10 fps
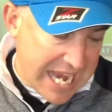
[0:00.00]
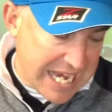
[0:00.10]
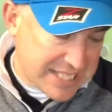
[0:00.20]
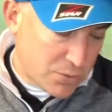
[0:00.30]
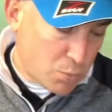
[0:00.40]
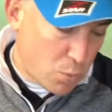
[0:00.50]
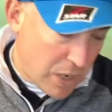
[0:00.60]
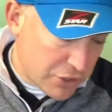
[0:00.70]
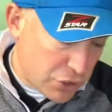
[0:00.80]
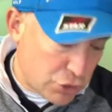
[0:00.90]

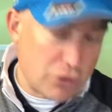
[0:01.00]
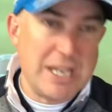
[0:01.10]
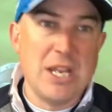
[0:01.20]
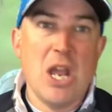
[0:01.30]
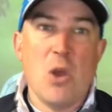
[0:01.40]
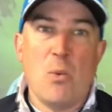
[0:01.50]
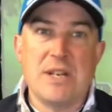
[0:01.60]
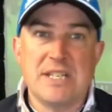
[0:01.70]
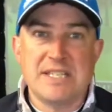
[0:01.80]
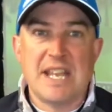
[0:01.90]
S1 trolley,
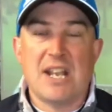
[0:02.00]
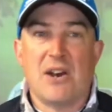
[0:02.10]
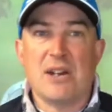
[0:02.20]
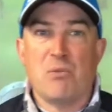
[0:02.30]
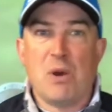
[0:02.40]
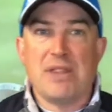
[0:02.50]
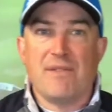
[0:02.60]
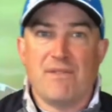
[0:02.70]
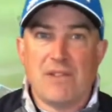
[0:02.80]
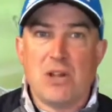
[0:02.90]
which is their kind of one that
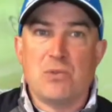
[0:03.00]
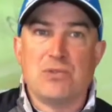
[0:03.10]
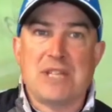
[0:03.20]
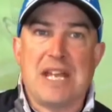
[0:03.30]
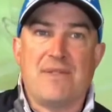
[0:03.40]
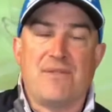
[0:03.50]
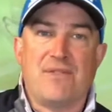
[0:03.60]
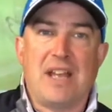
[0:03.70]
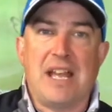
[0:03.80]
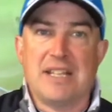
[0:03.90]
folds down
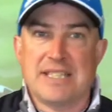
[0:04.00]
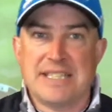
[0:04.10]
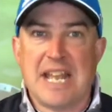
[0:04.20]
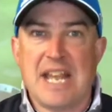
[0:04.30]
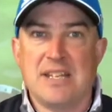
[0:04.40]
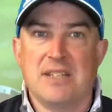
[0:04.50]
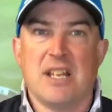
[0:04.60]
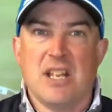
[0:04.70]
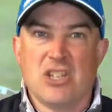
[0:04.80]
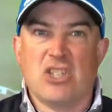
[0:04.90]
flat, standard,
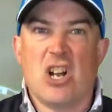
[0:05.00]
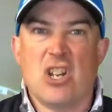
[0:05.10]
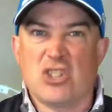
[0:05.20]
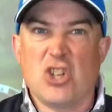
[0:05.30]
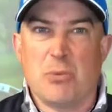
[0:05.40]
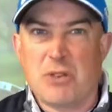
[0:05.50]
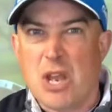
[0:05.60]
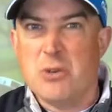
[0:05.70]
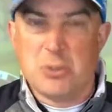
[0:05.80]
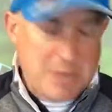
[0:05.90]
start, stop,
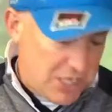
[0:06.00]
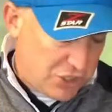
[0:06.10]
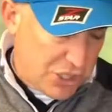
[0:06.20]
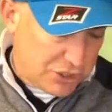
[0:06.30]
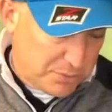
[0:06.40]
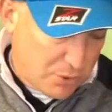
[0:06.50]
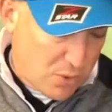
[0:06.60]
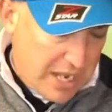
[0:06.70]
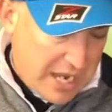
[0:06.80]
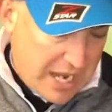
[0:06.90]
go, speed
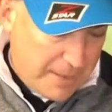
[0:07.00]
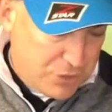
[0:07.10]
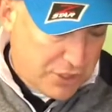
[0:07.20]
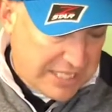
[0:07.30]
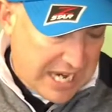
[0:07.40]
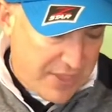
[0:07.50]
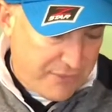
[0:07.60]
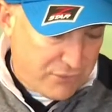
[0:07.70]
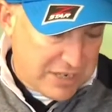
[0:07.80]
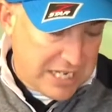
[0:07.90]
adjustable, you can get a
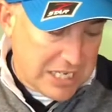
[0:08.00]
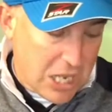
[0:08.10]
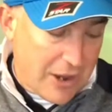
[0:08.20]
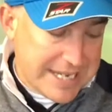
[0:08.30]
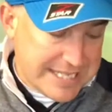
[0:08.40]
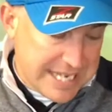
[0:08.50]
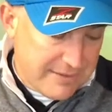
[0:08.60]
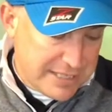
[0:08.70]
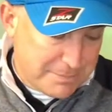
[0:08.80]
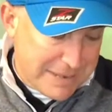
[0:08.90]
free light
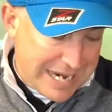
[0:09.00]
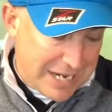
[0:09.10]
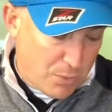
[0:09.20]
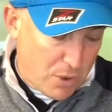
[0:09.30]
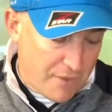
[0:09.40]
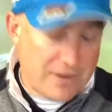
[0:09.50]
series bag worth